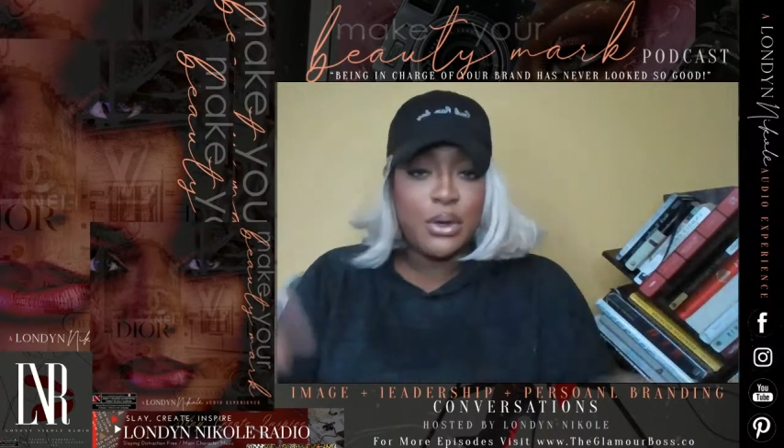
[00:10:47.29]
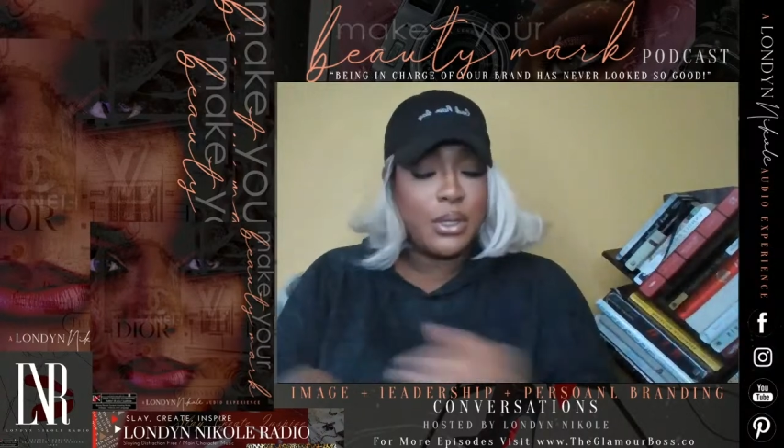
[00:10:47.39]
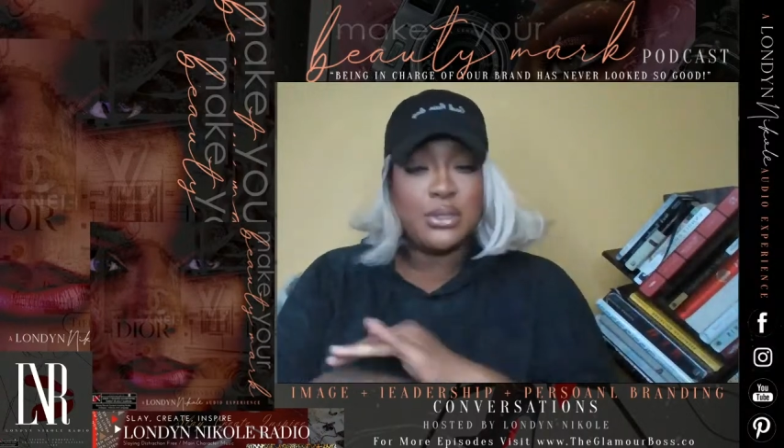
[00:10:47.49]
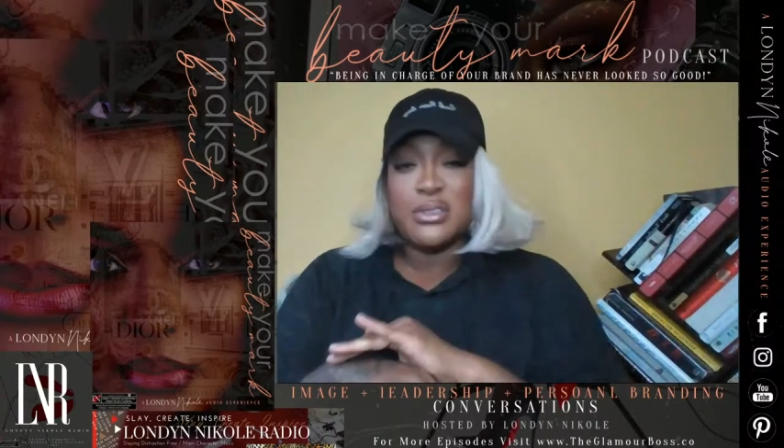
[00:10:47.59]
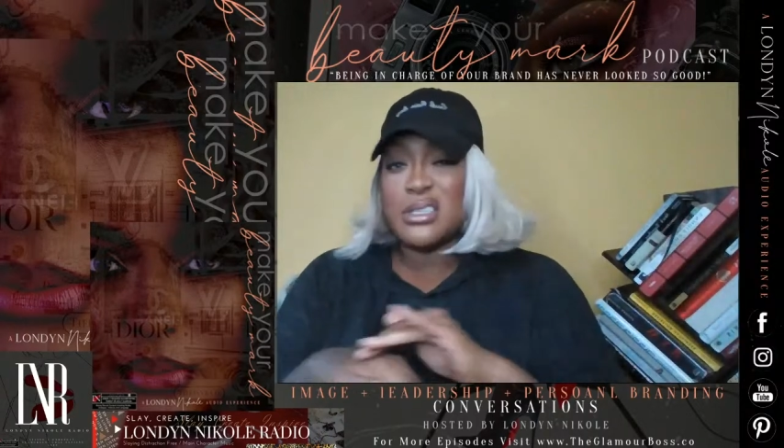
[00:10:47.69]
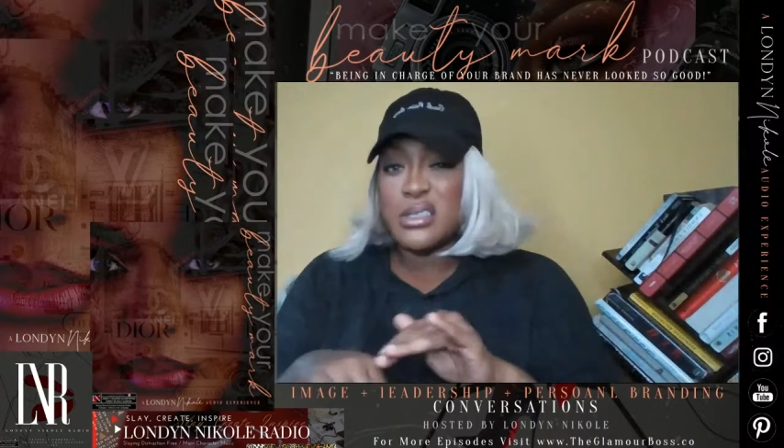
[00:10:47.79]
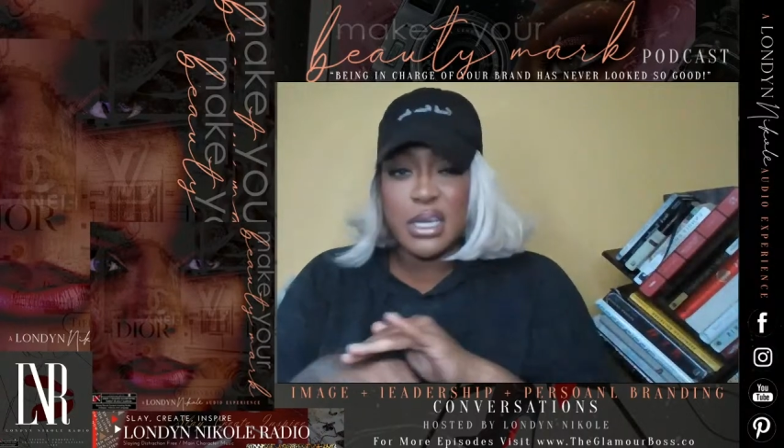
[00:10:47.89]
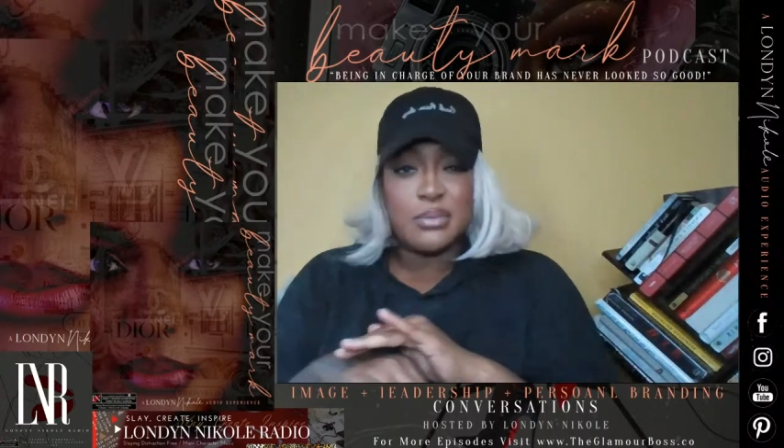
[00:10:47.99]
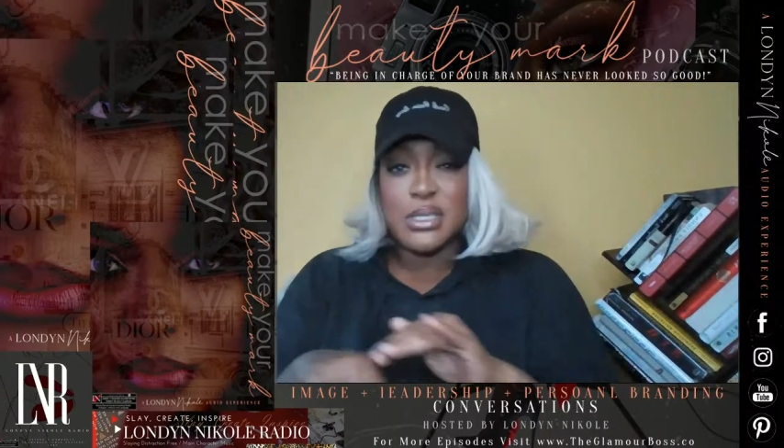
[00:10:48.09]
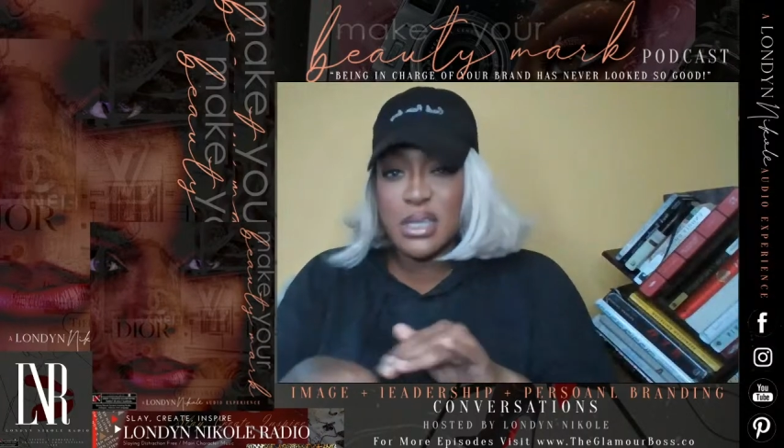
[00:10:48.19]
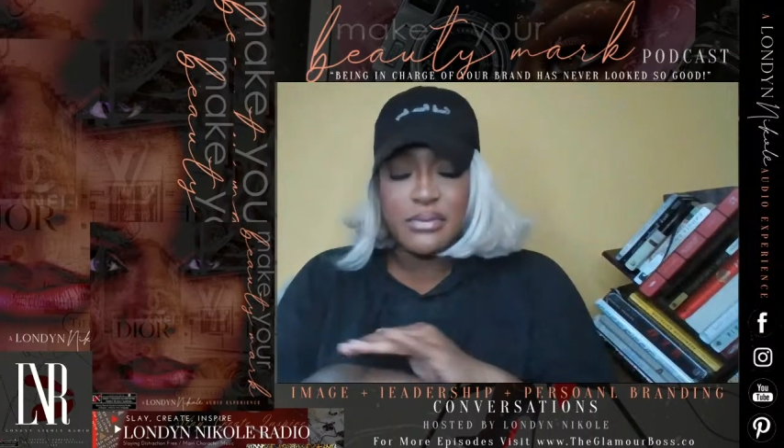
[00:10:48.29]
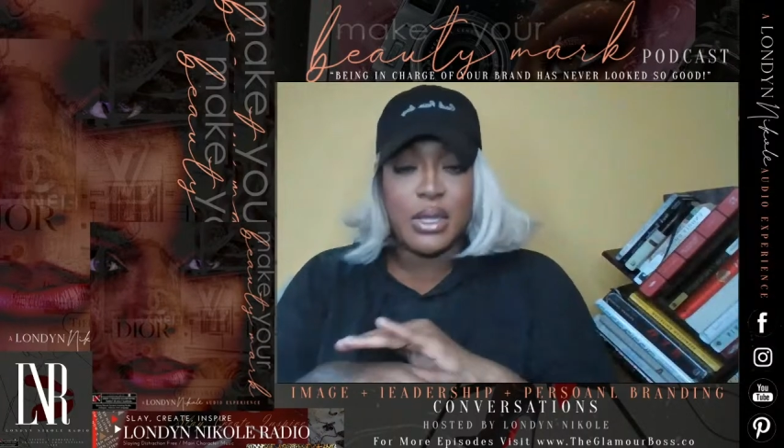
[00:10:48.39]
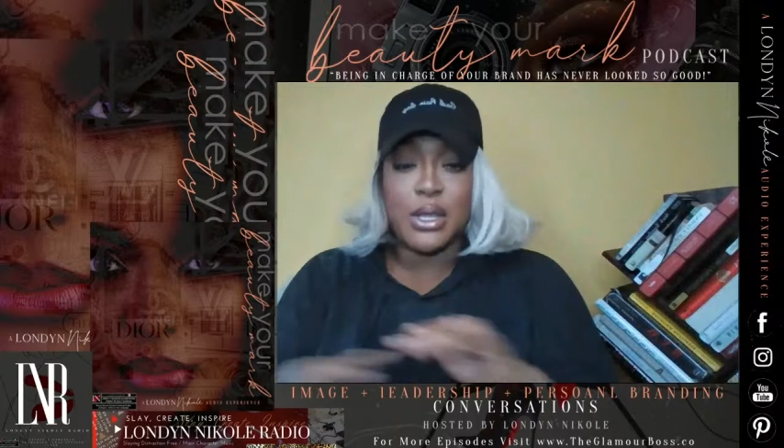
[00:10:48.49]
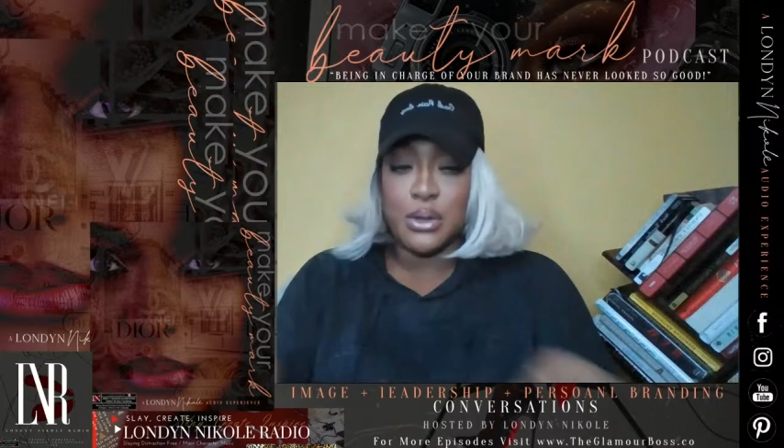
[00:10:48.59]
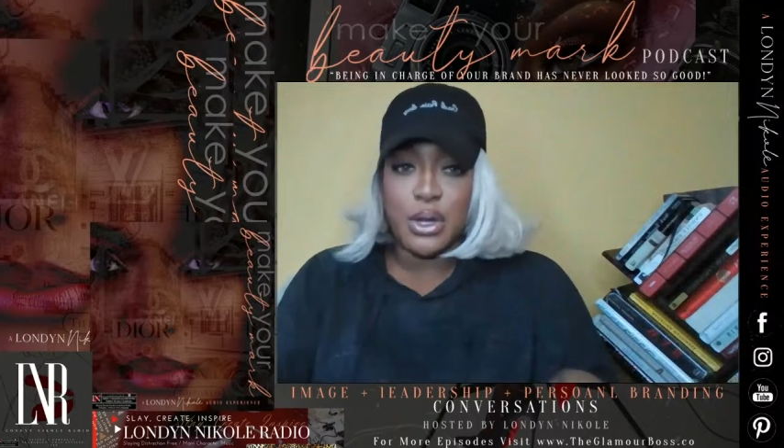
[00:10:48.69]
going through the same stuff
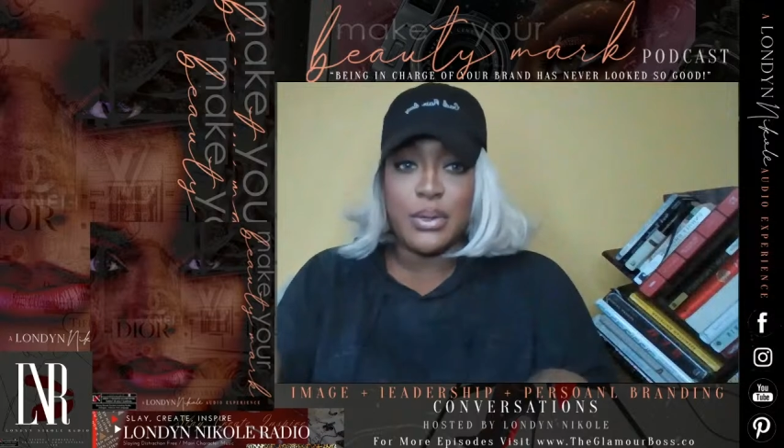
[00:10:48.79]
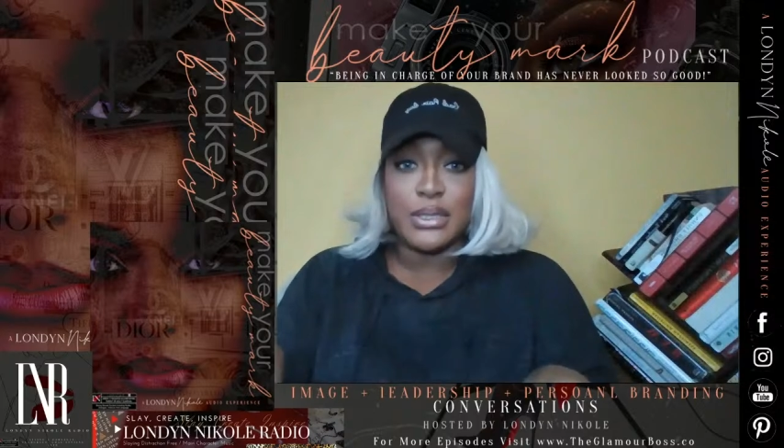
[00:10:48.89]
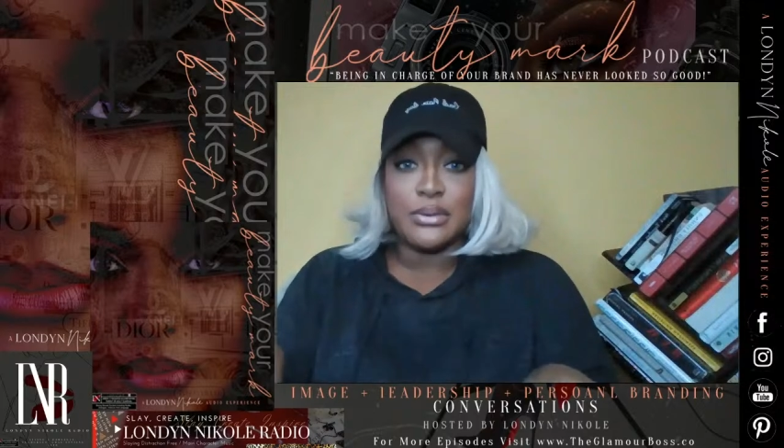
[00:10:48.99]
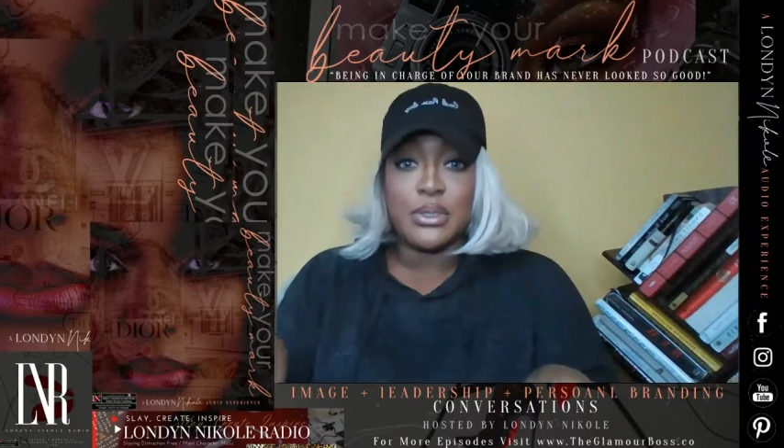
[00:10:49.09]
that you're going through.